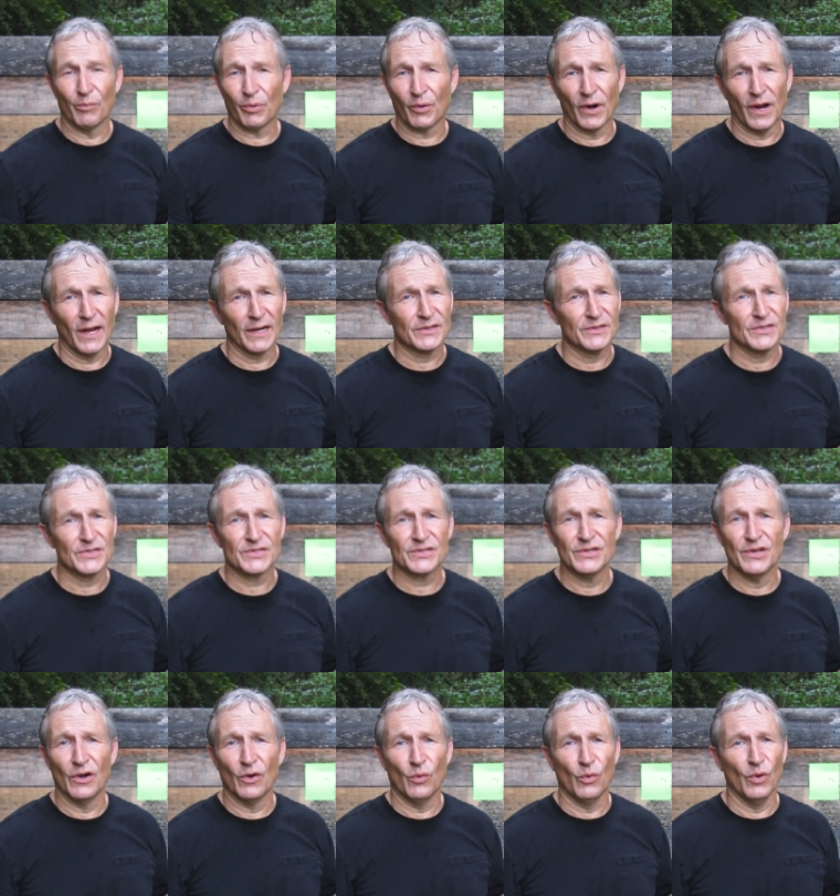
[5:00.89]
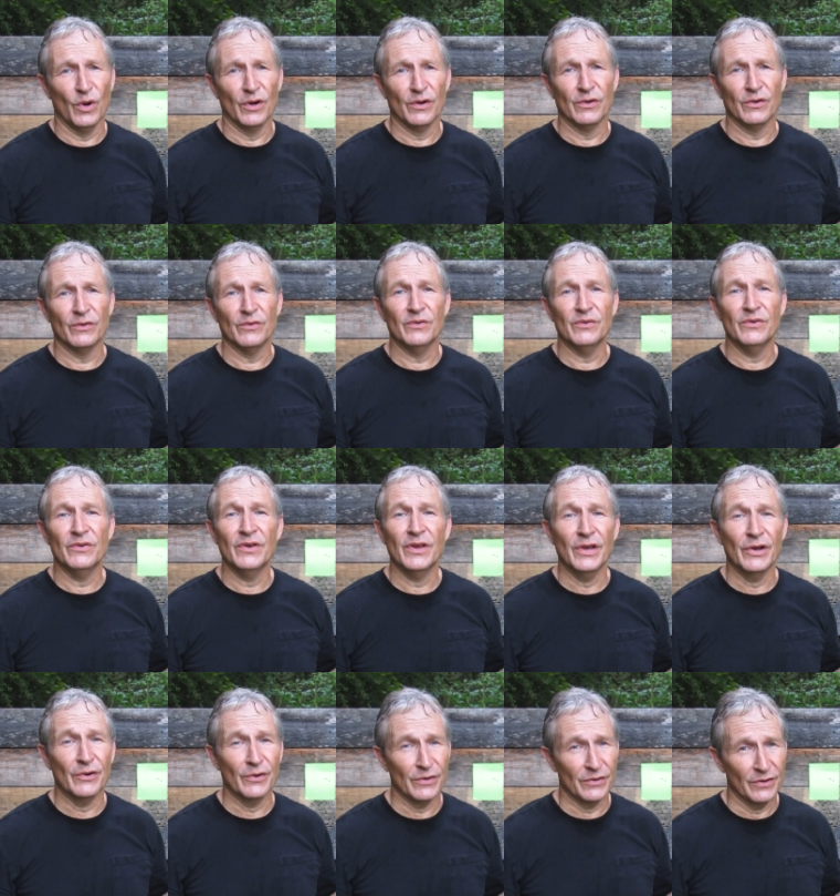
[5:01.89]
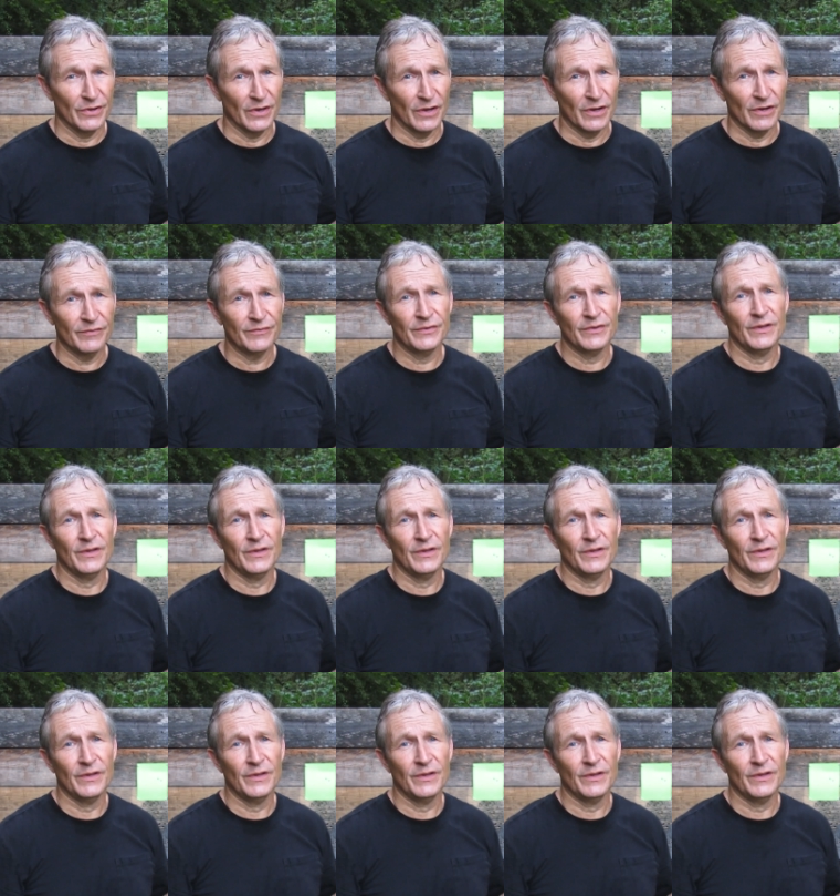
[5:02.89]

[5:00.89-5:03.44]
practice nowhere near enough.